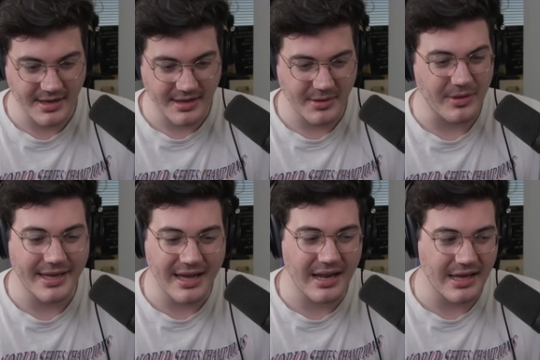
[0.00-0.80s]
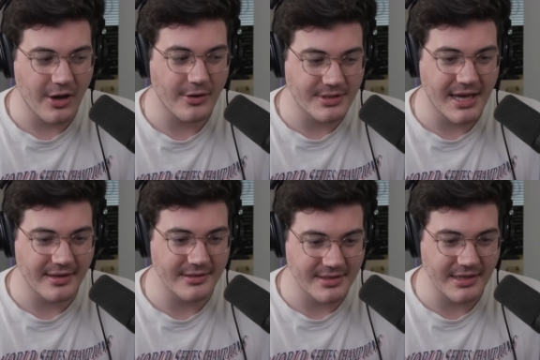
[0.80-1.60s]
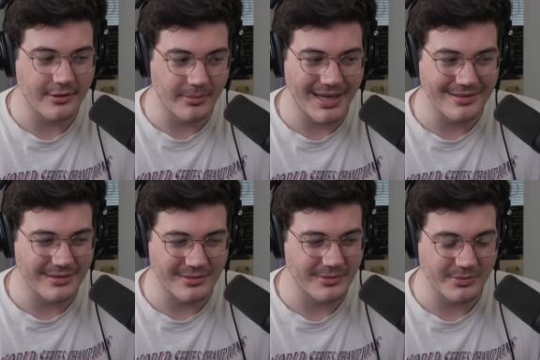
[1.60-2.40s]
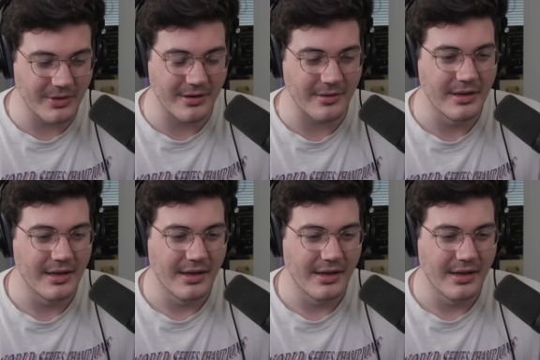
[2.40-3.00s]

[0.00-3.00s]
They were like kind of like hotel single beds. It was weird.